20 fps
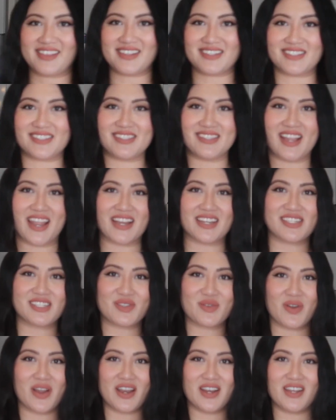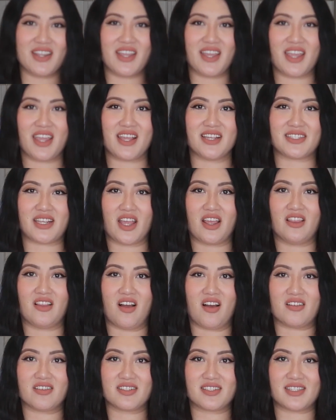this next one is a
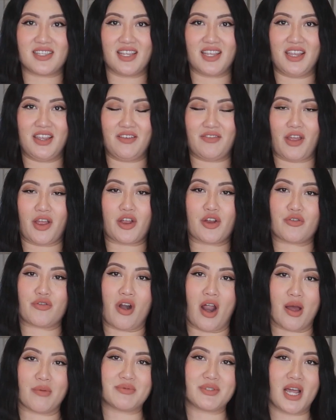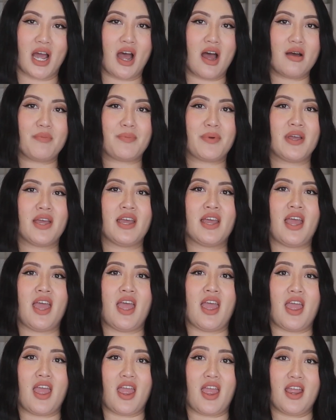long sleeve crop top.
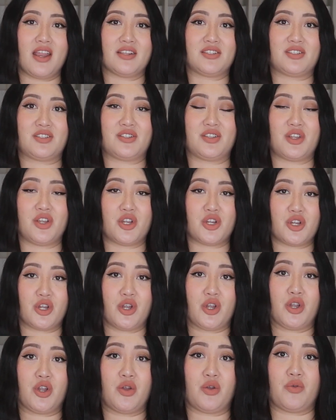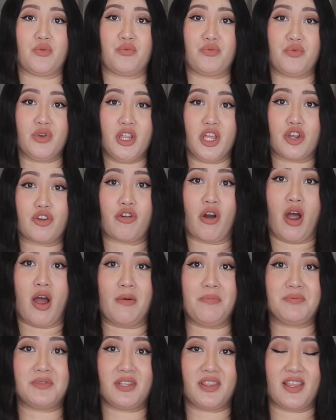It's really
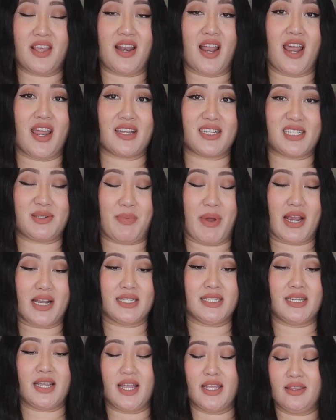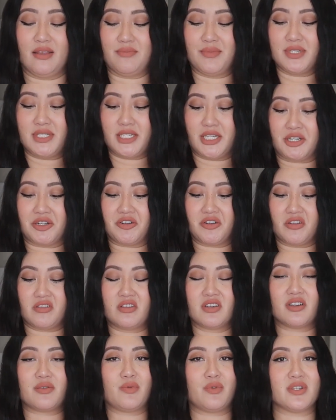cropped than I expected and the
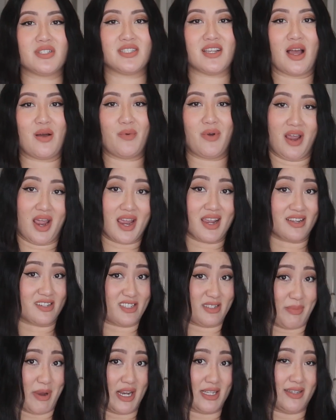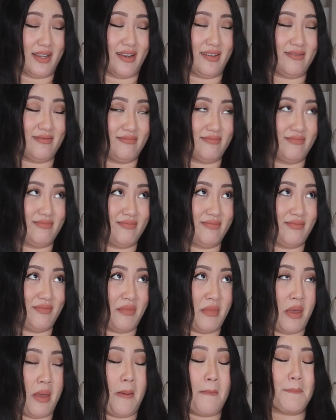material was not what I expected.
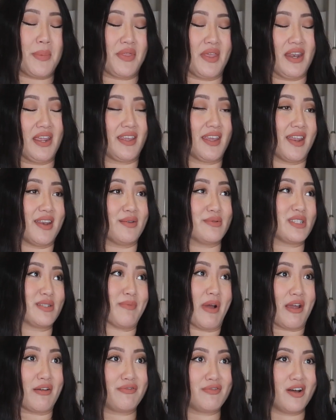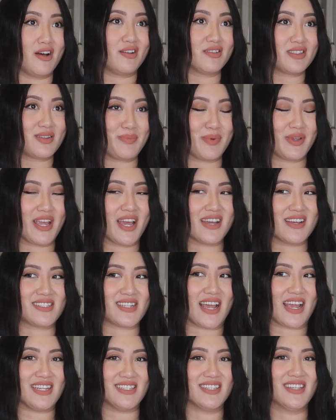But then again, it was my fault because
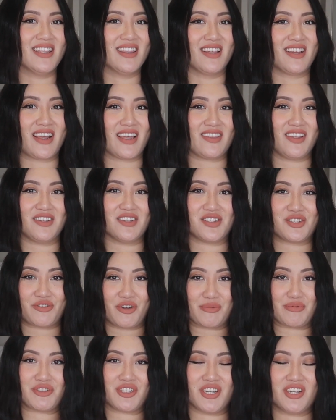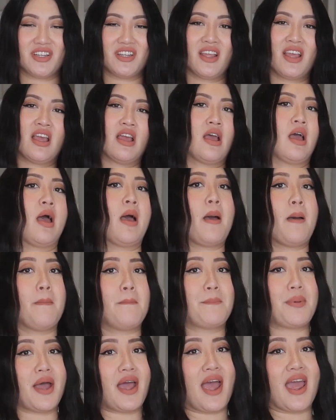I didn't look at the description.
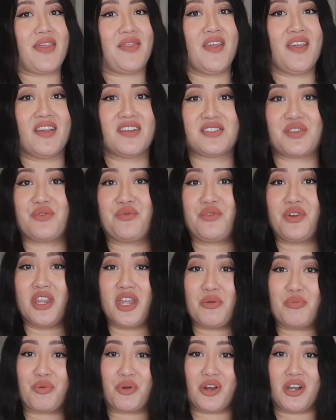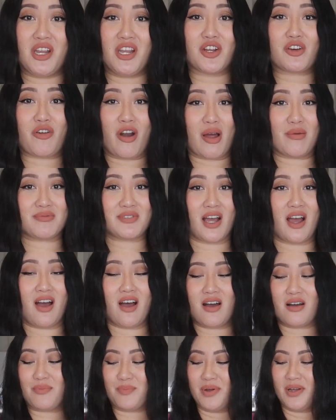But I think it's a really pretty crop
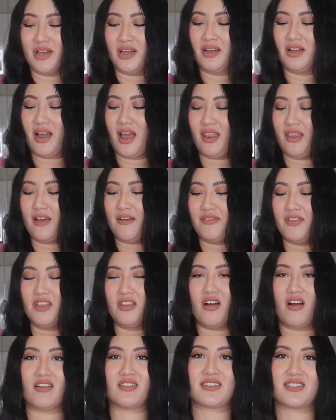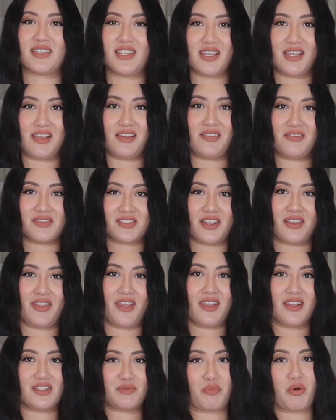top. I love the long sleeves. I
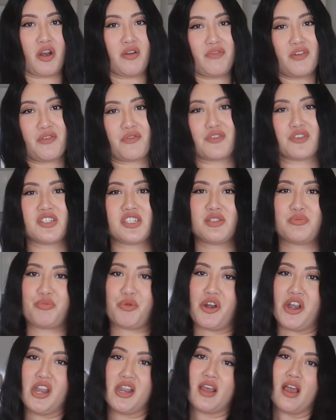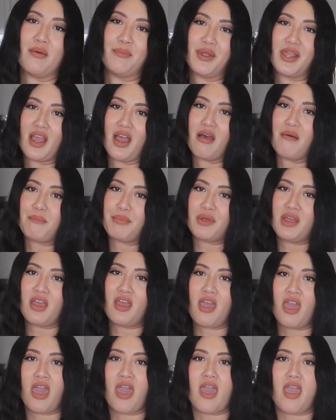think it's perfect for spring coming up.
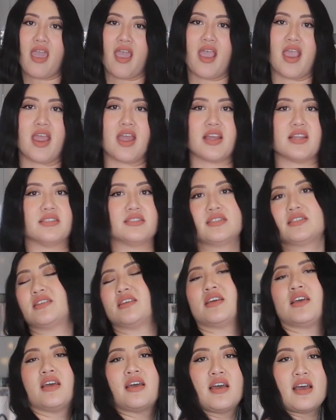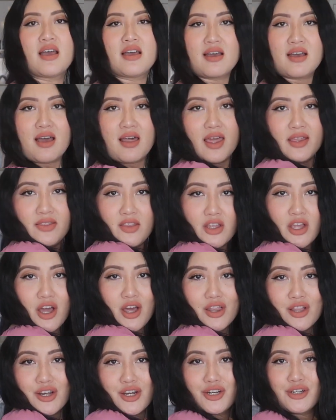And I like the
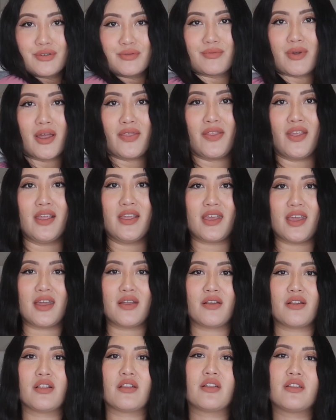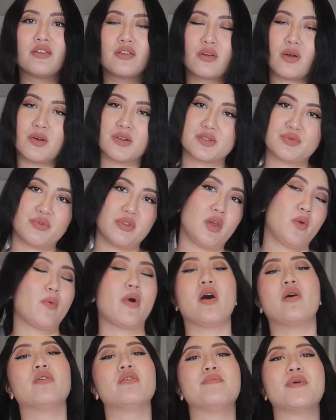color. I think it goes really
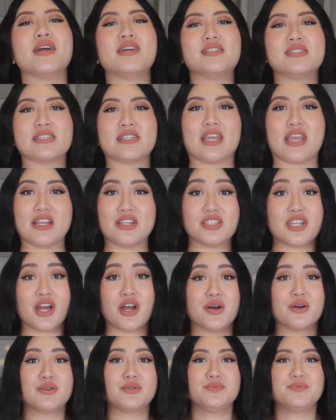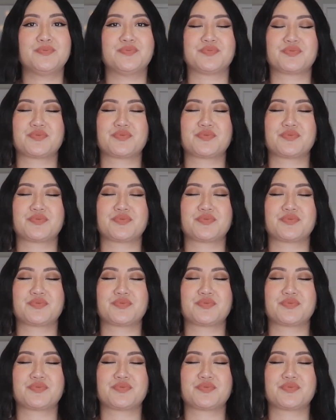well with my skin tone.